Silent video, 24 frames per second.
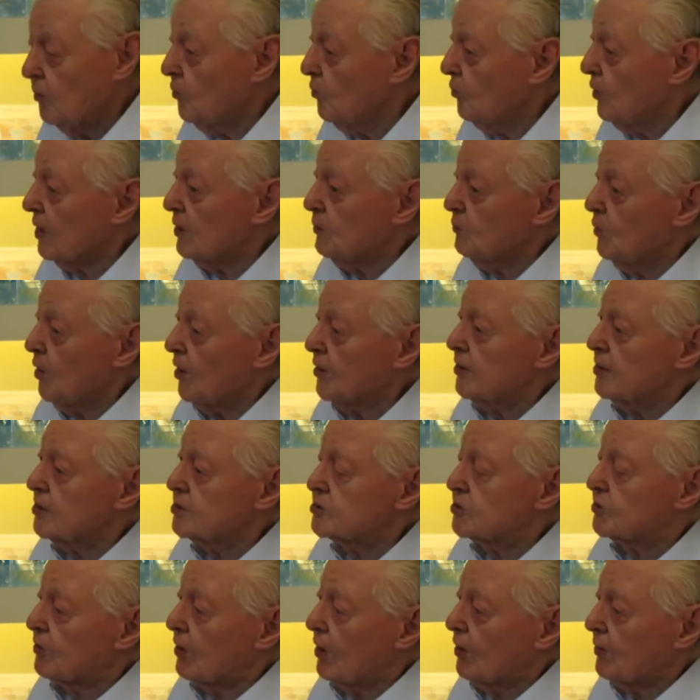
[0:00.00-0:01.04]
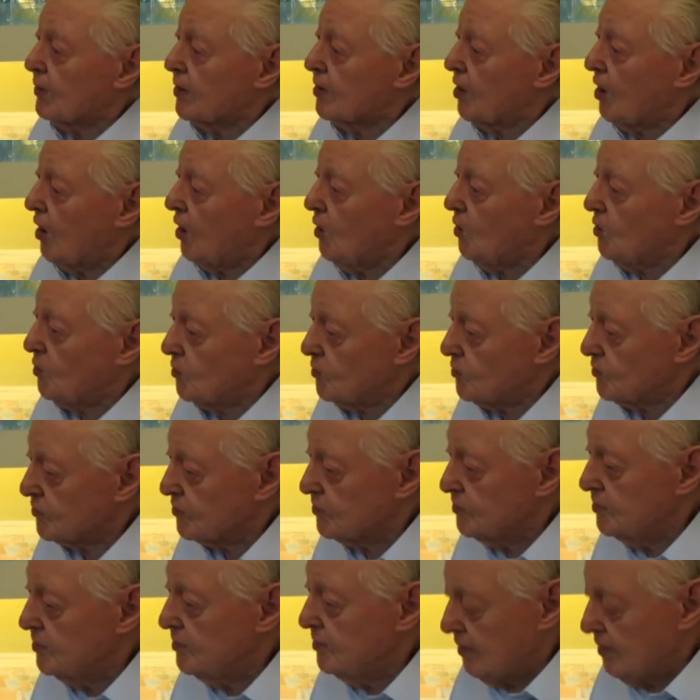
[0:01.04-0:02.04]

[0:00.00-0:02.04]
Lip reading: When one is growing old,